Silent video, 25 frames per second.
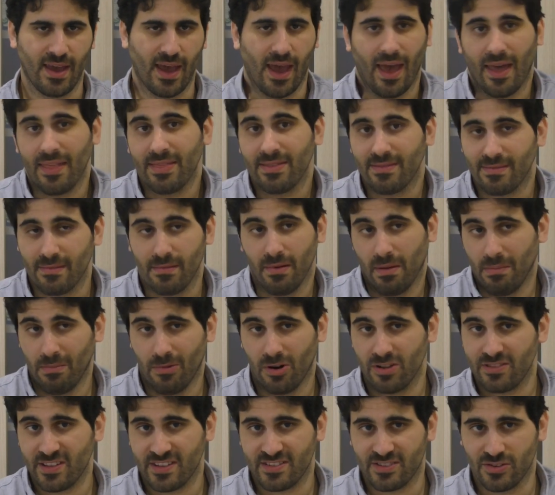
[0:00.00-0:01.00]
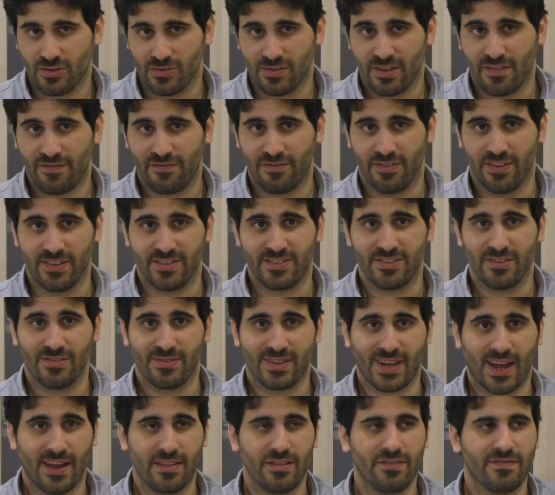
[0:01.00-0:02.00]
And Malta's no different.
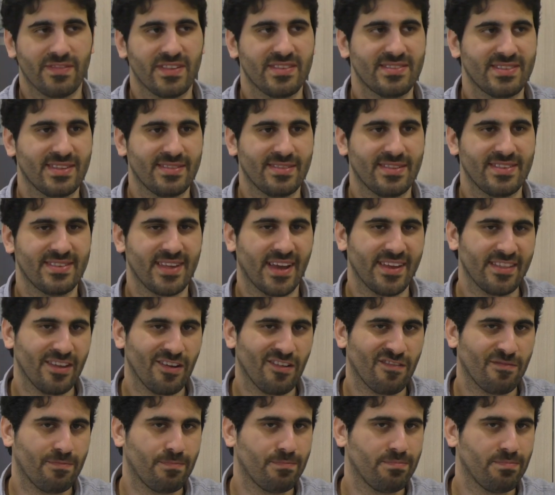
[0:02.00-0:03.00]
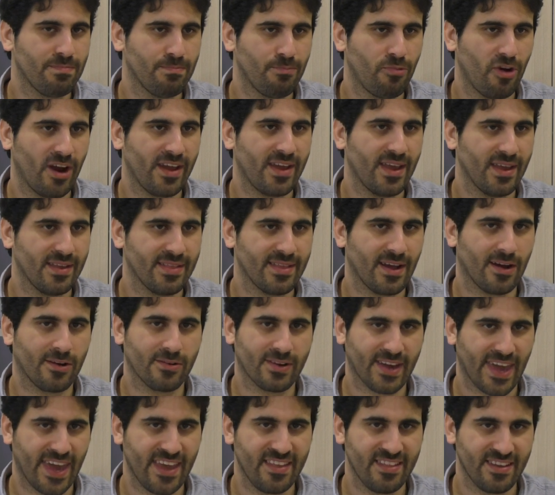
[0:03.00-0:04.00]
So kind of this idea of breaking
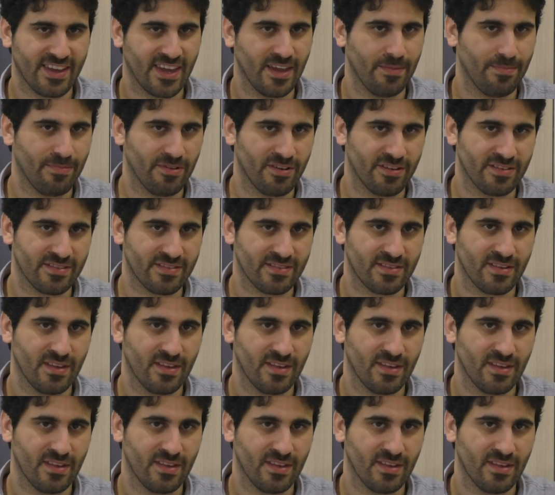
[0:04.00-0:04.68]
down gatekeepers.